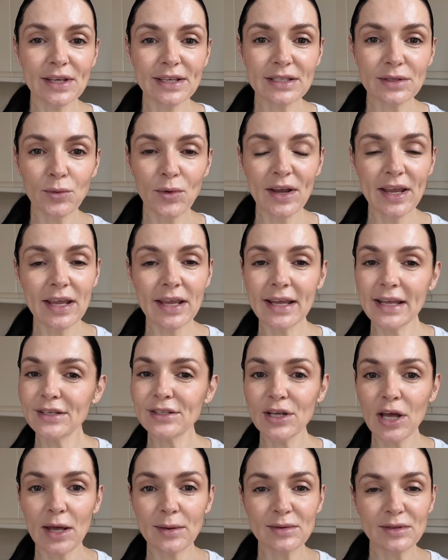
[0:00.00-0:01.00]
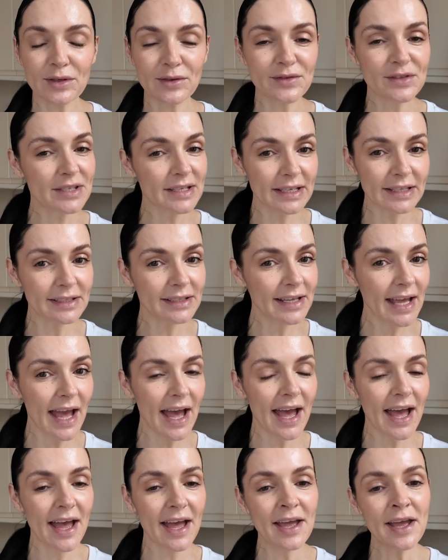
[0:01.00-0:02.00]
this week in terms of
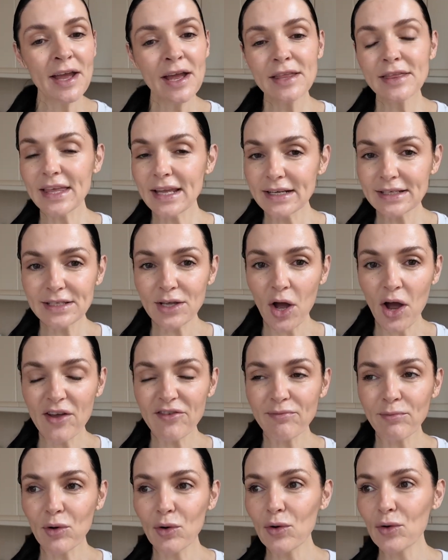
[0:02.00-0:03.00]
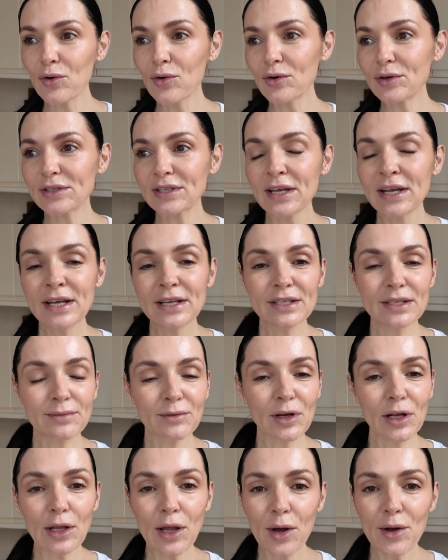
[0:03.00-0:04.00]
skincare, things that I've bought, some
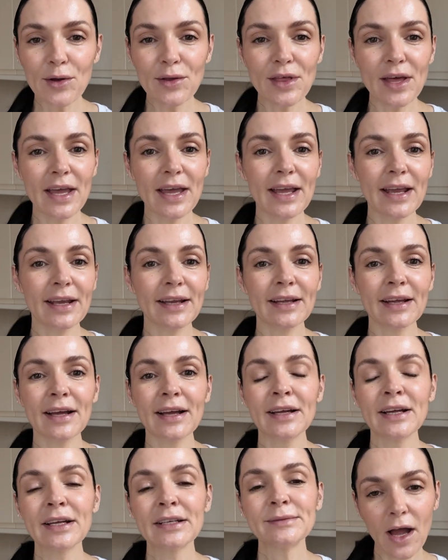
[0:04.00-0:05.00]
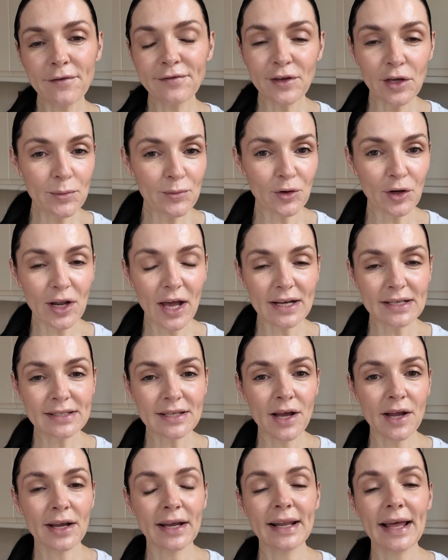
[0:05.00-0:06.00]
clothing, a few products
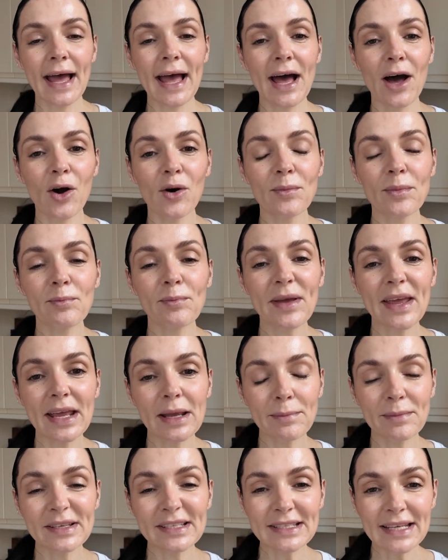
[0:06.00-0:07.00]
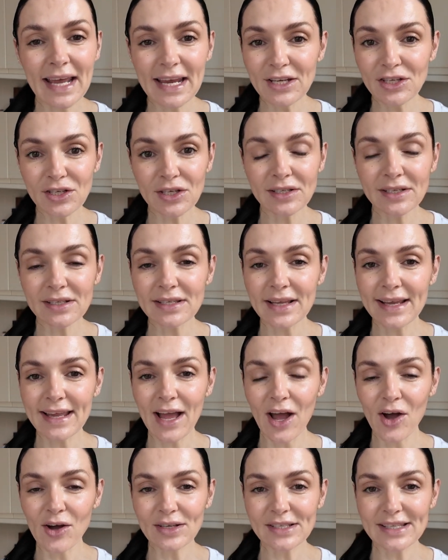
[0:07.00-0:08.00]
that are going to help pigmentation, because I
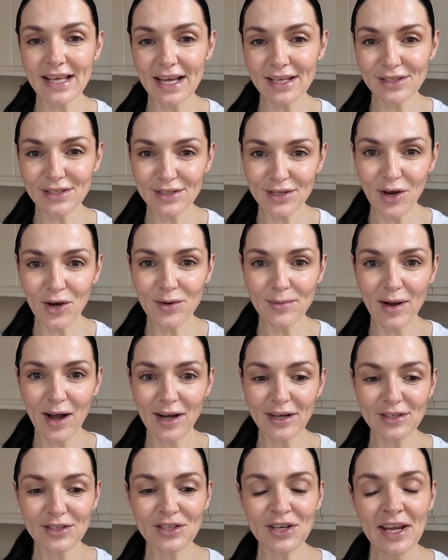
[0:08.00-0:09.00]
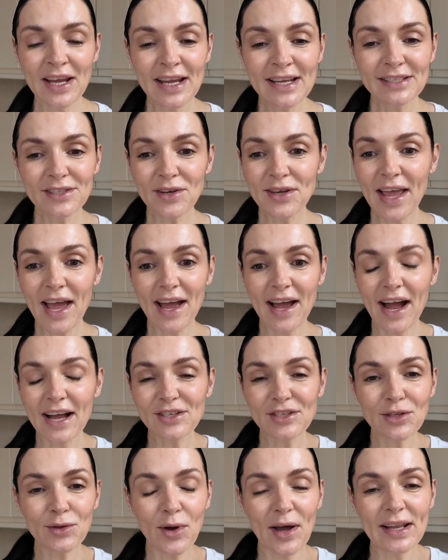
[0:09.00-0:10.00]
get asked that so much. So yeah, I
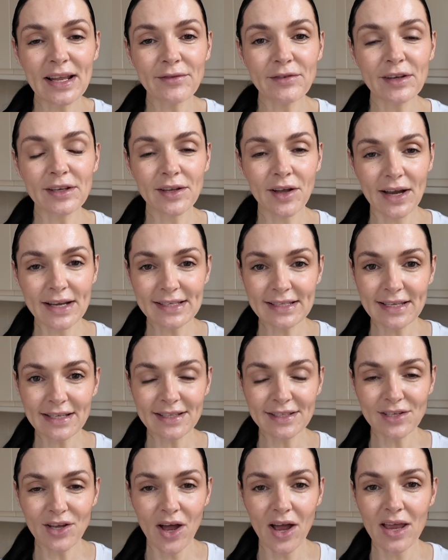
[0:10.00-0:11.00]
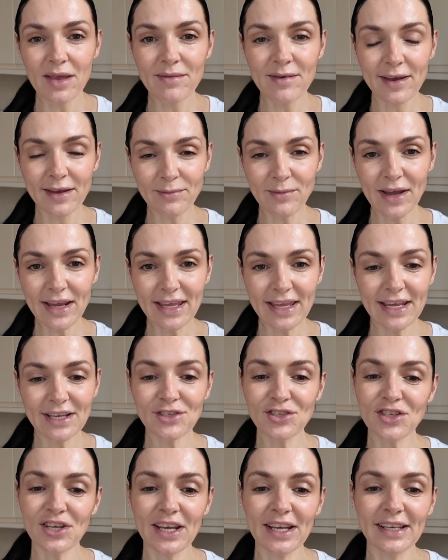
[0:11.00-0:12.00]
just thought I'd have a nice little time in my
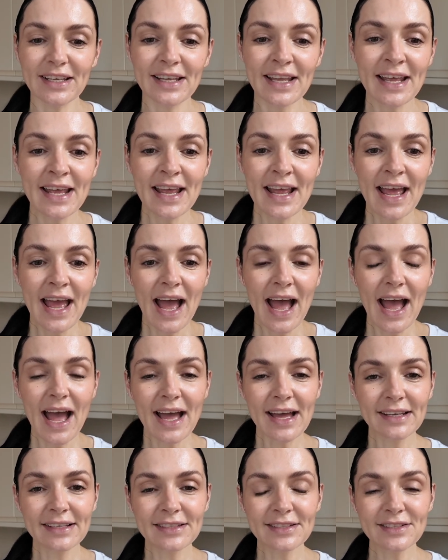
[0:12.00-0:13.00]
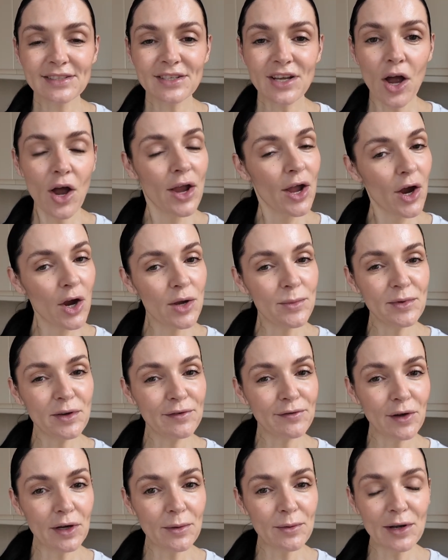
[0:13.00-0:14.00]
kitchen, and I hope you
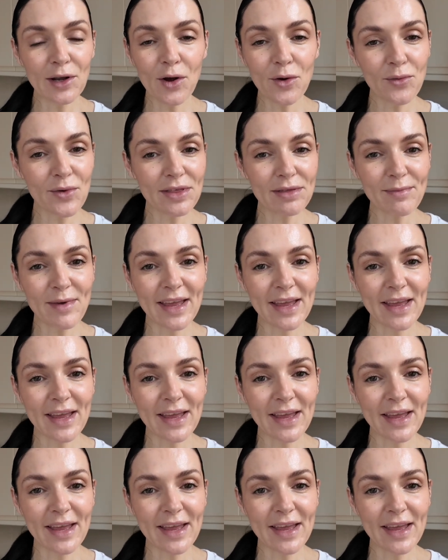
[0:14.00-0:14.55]
follow along with